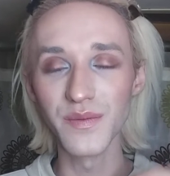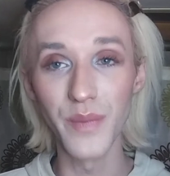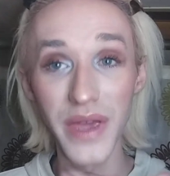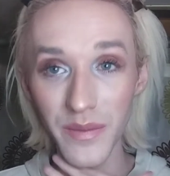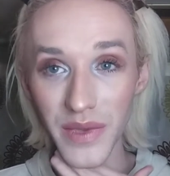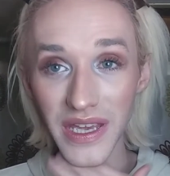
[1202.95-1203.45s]

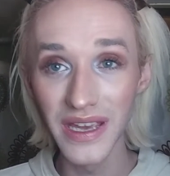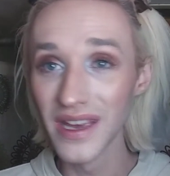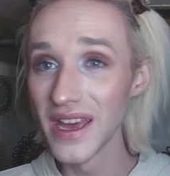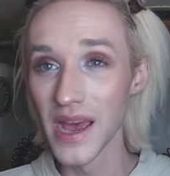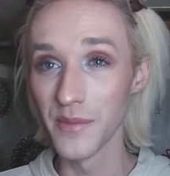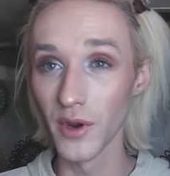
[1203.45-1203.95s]
Maybe.
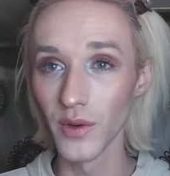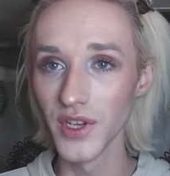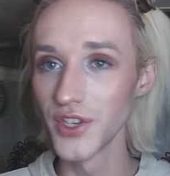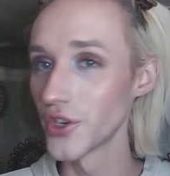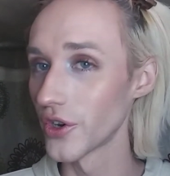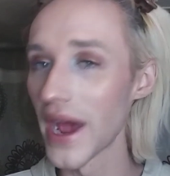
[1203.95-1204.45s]
I'm not really
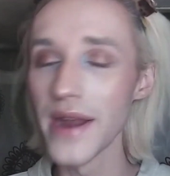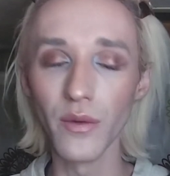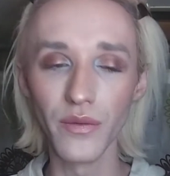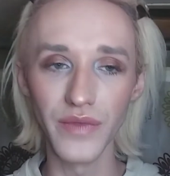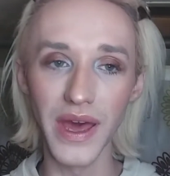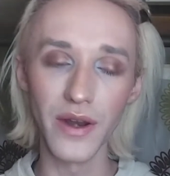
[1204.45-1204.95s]
sure. I
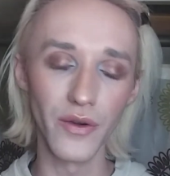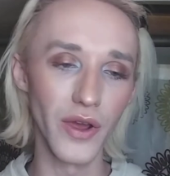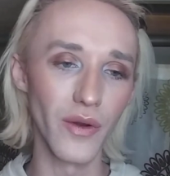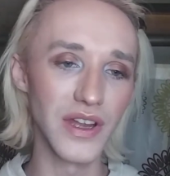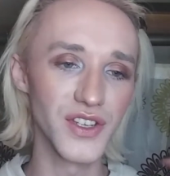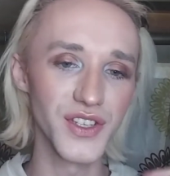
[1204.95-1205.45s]
don't
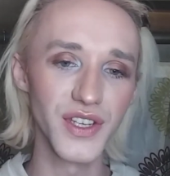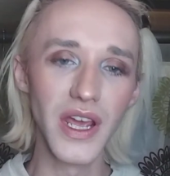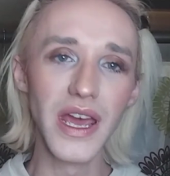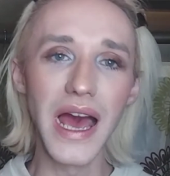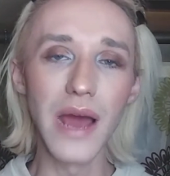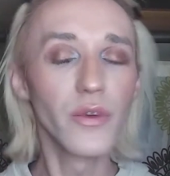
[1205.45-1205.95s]
know. I
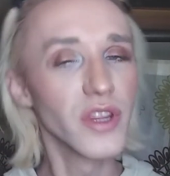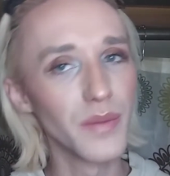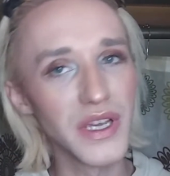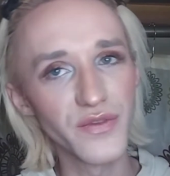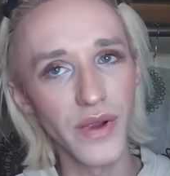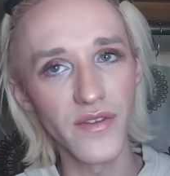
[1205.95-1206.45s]
want the
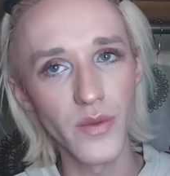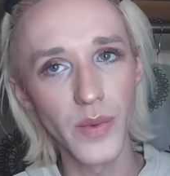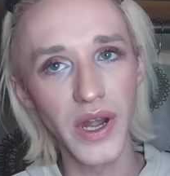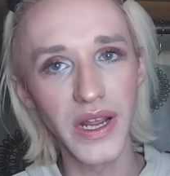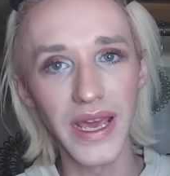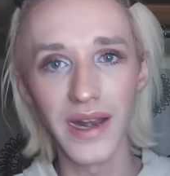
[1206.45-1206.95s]
best for
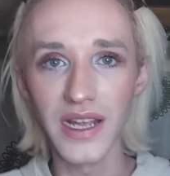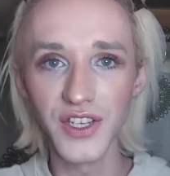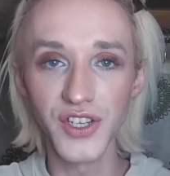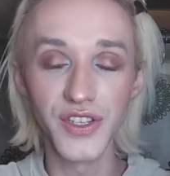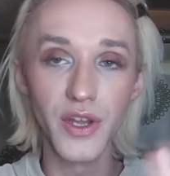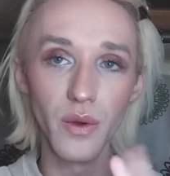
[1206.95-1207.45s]
everybody, and I
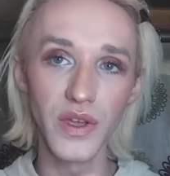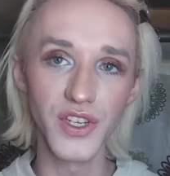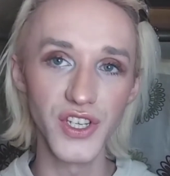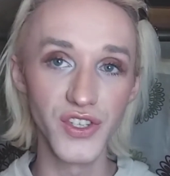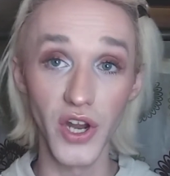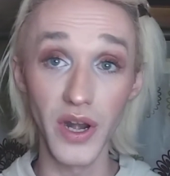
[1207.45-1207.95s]
just know that
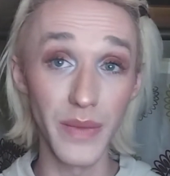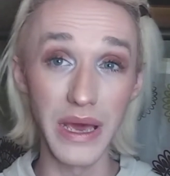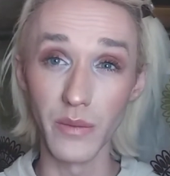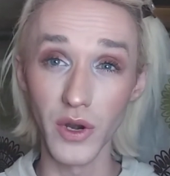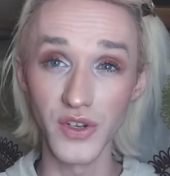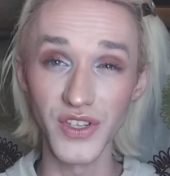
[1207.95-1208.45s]
she's not a
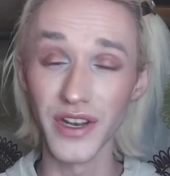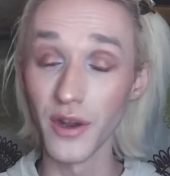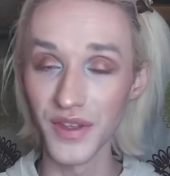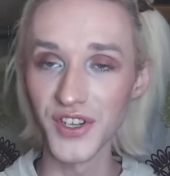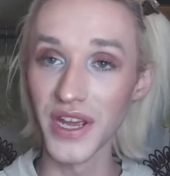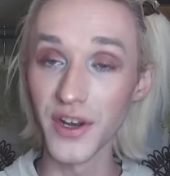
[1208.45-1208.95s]
bad person. I know
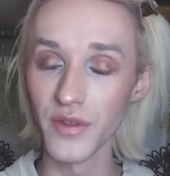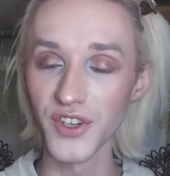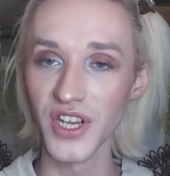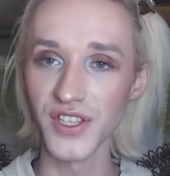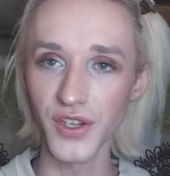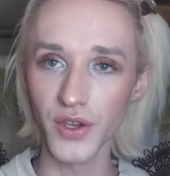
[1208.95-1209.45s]
that
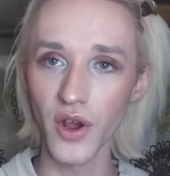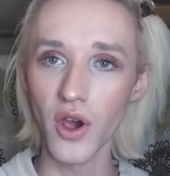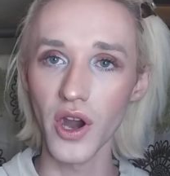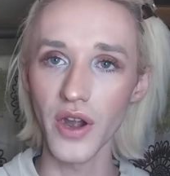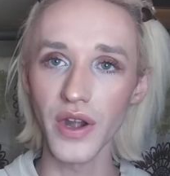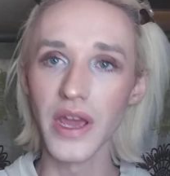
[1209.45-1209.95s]
she has a good
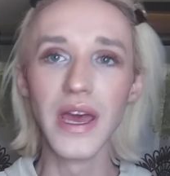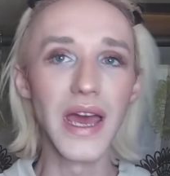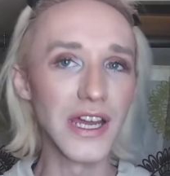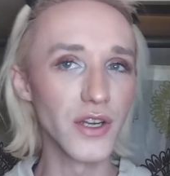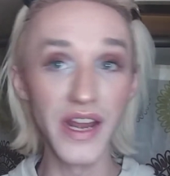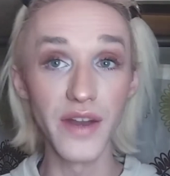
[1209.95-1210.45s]
heart.
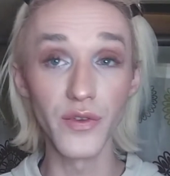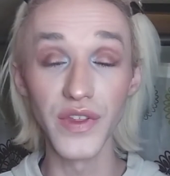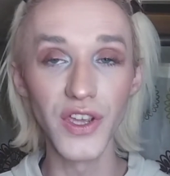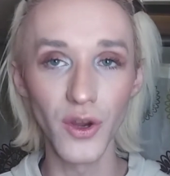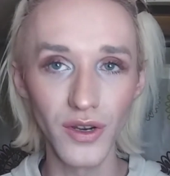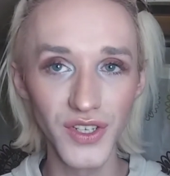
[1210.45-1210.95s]
I never
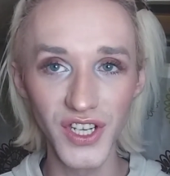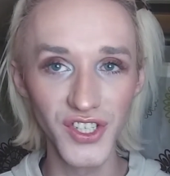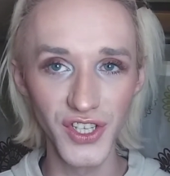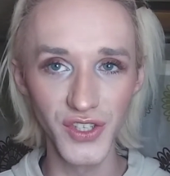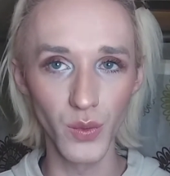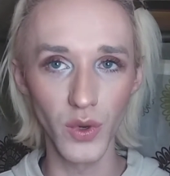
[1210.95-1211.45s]
think her
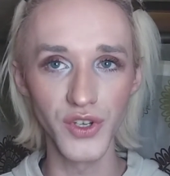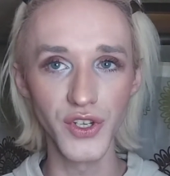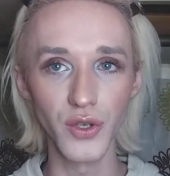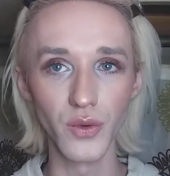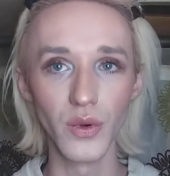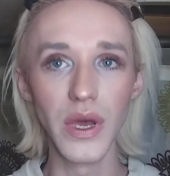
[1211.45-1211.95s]
intentions were
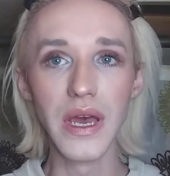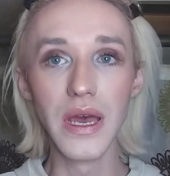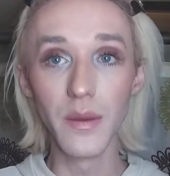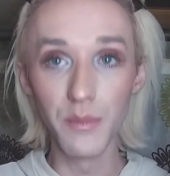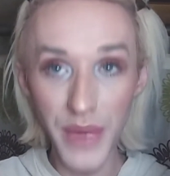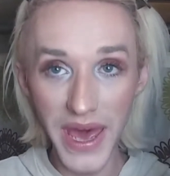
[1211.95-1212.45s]
to
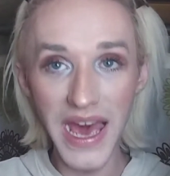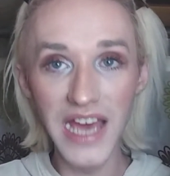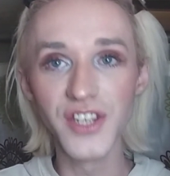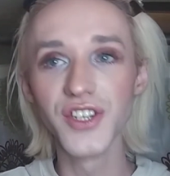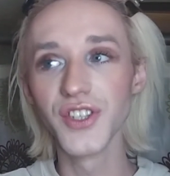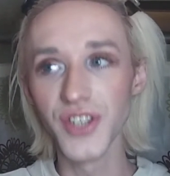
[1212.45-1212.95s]

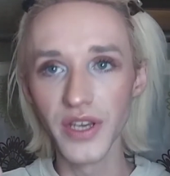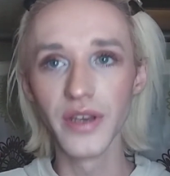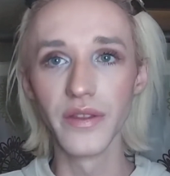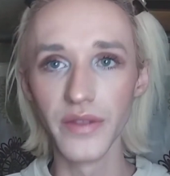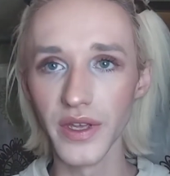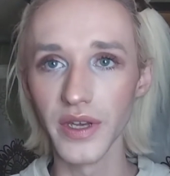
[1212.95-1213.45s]
bash
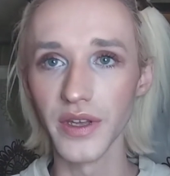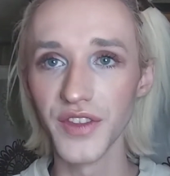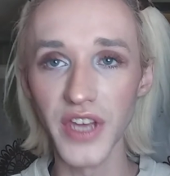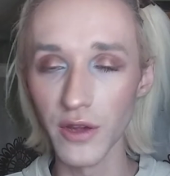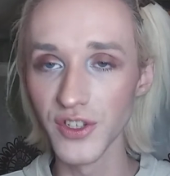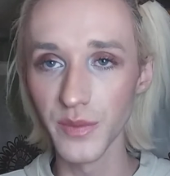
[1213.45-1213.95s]
the
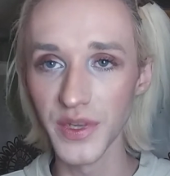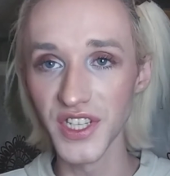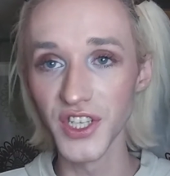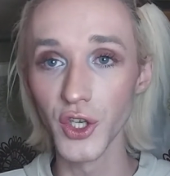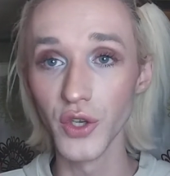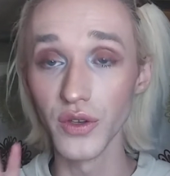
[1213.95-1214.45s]

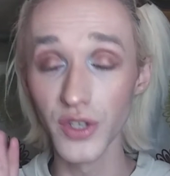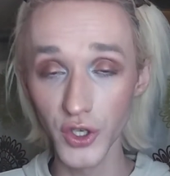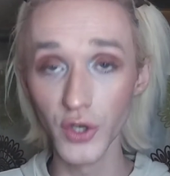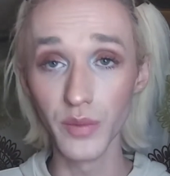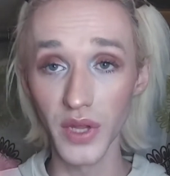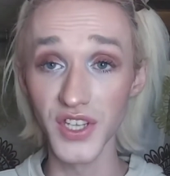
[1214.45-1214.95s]

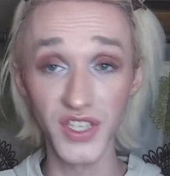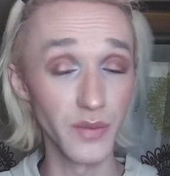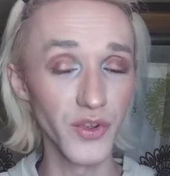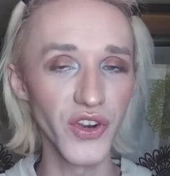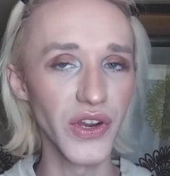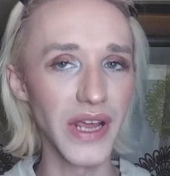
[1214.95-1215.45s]
LGBTQ plus
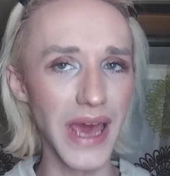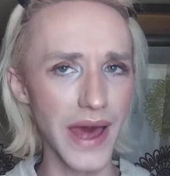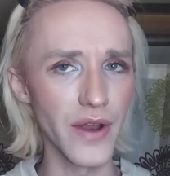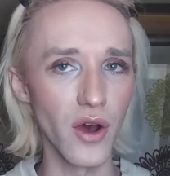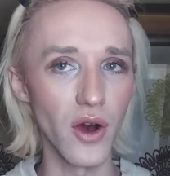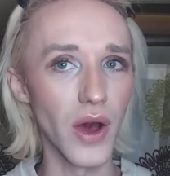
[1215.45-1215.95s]
community
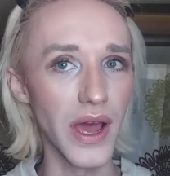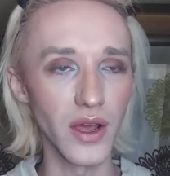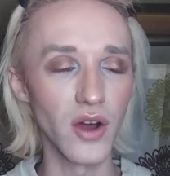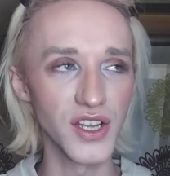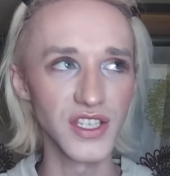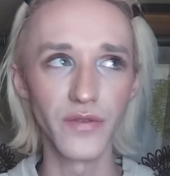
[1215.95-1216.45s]
at all. I
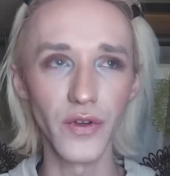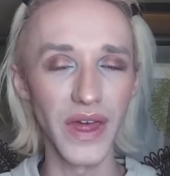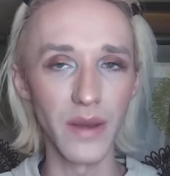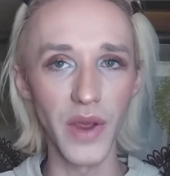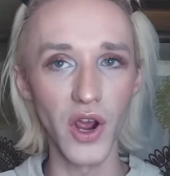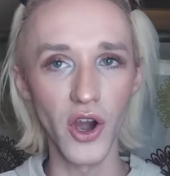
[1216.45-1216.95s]
honestly feel
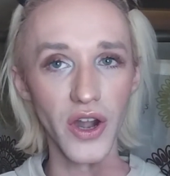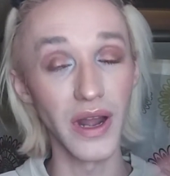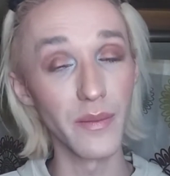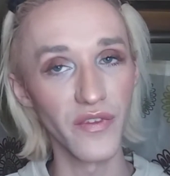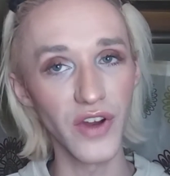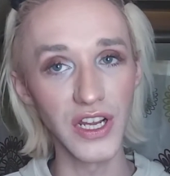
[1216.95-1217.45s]
that in my heart, and
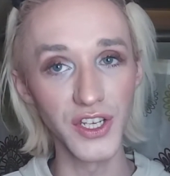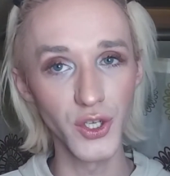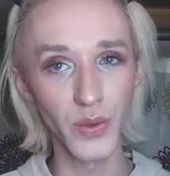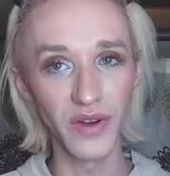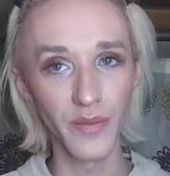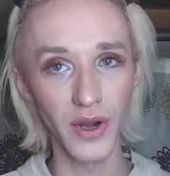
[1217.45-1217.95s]
I'm a very
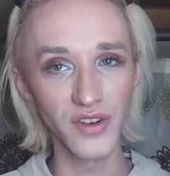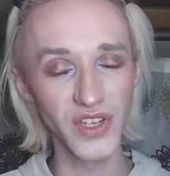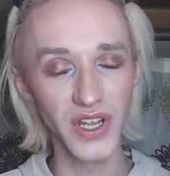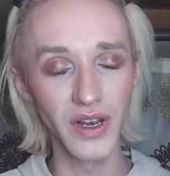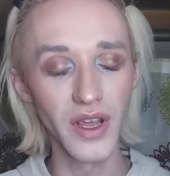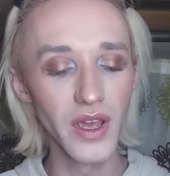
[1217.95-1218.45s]
intuitive person.